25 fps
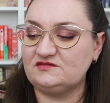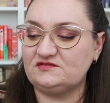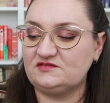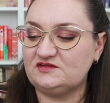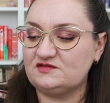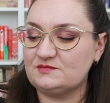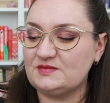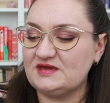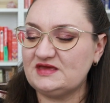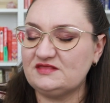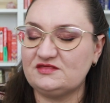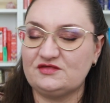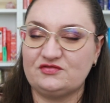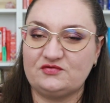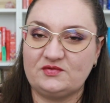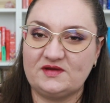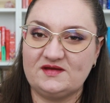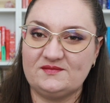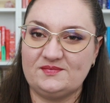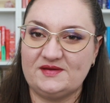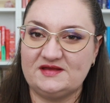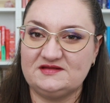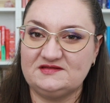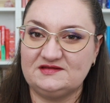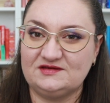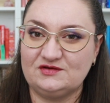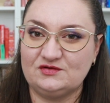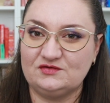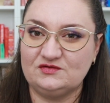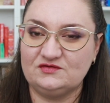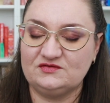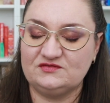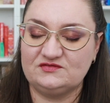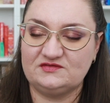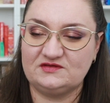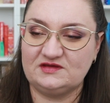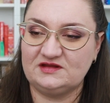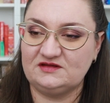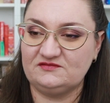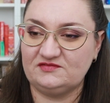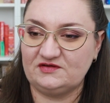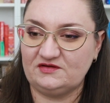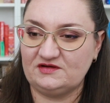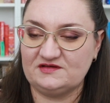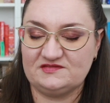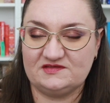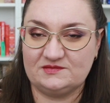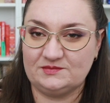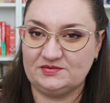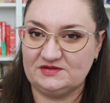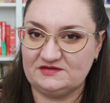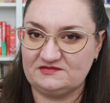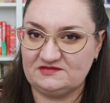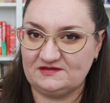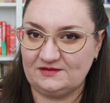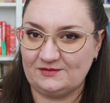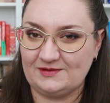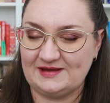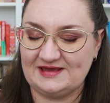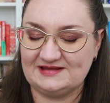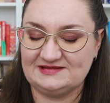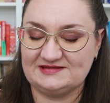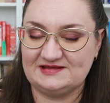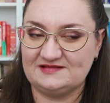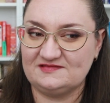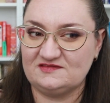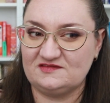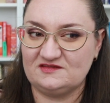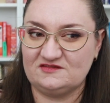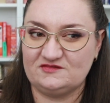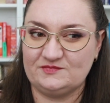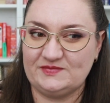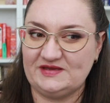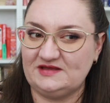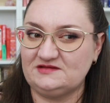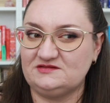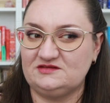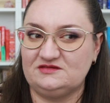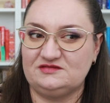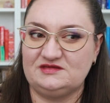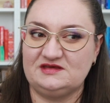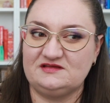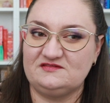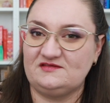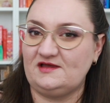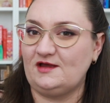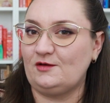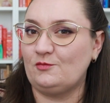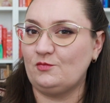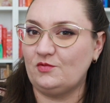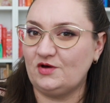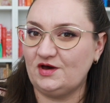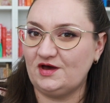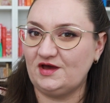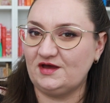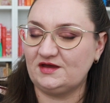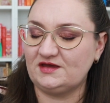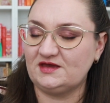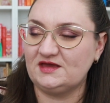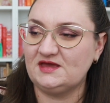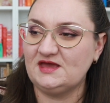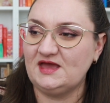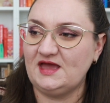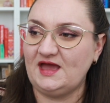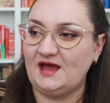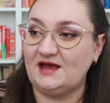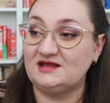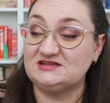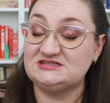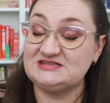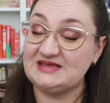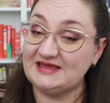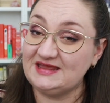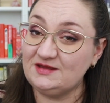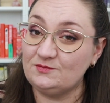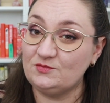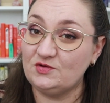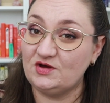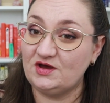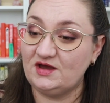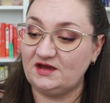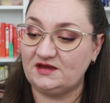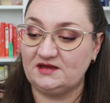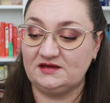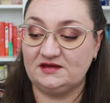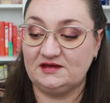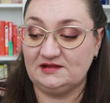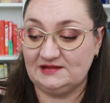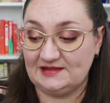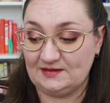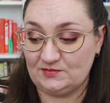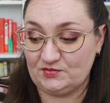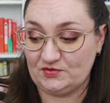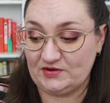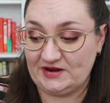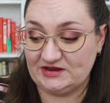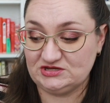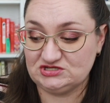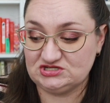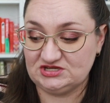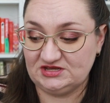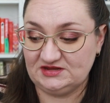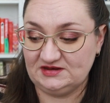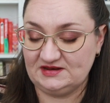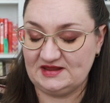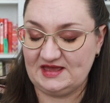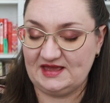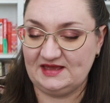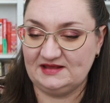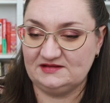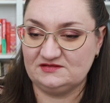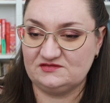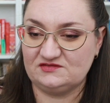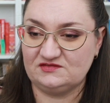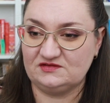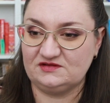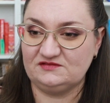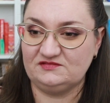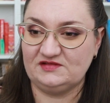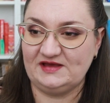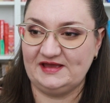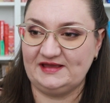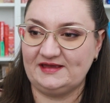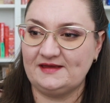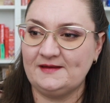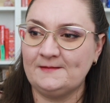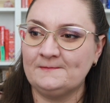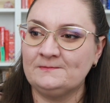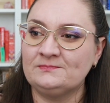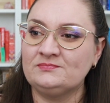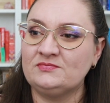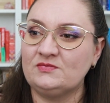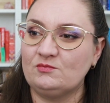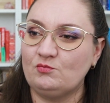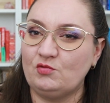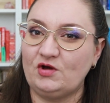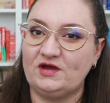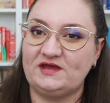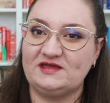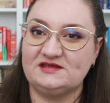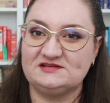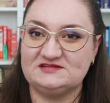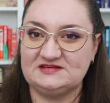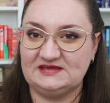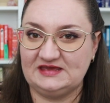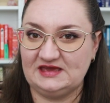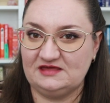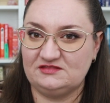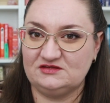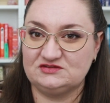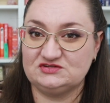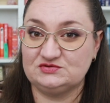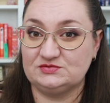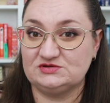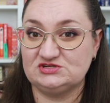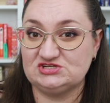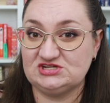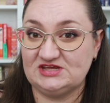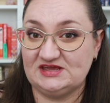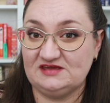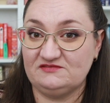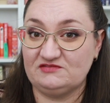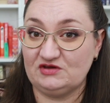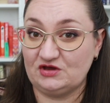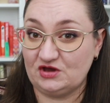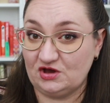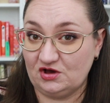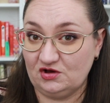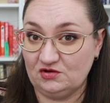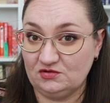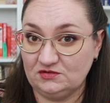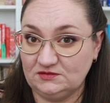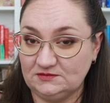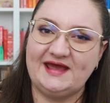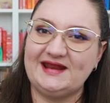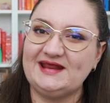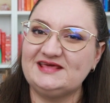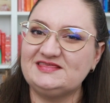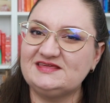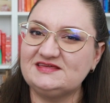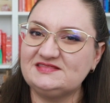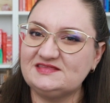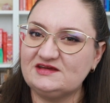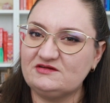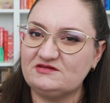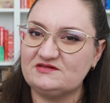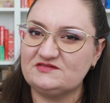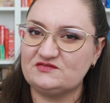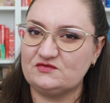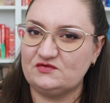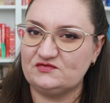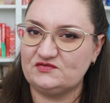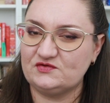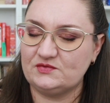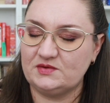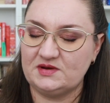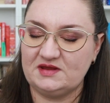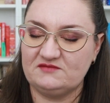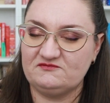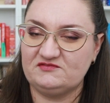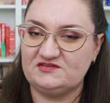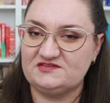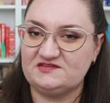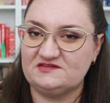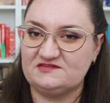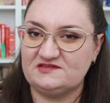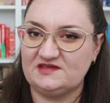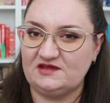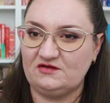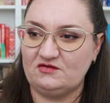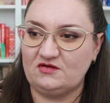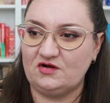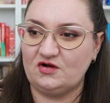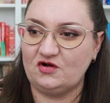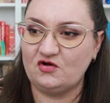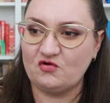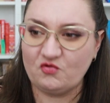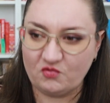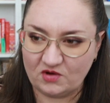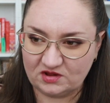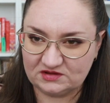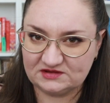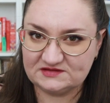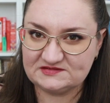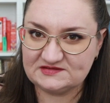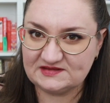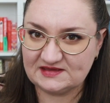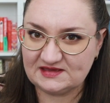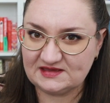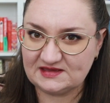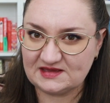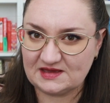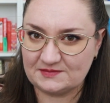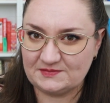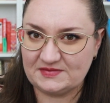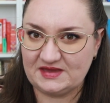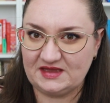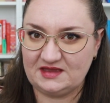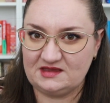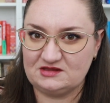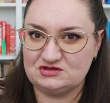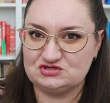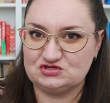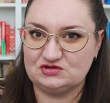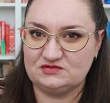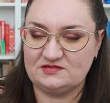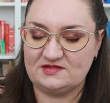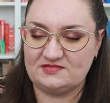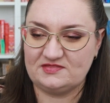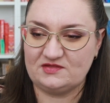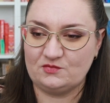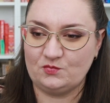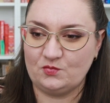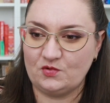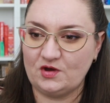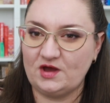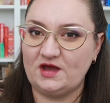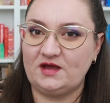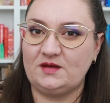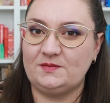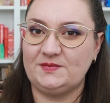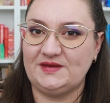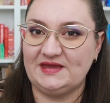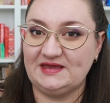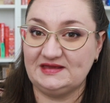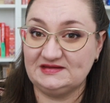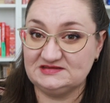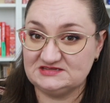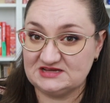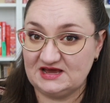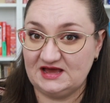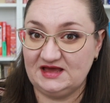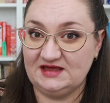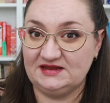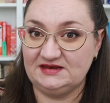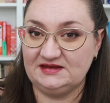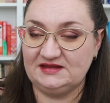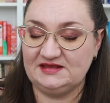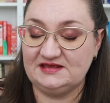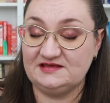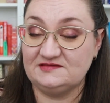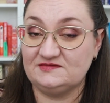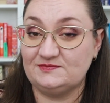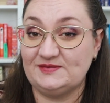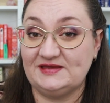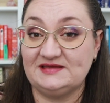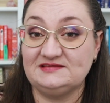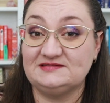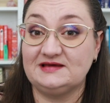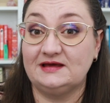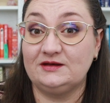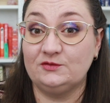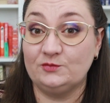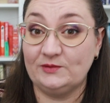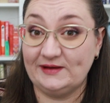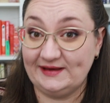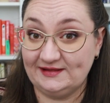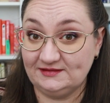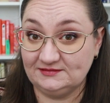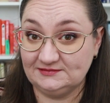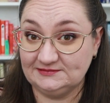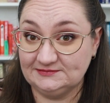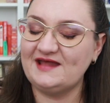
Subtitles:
to me, the Three of Pentacles in a very simplistic way tends to speak to things like work, teamwork and collaboration, and sort of like working together to achieve a goal. And I think there is also an emphasis here on quality and making sure that the work being done is being done well.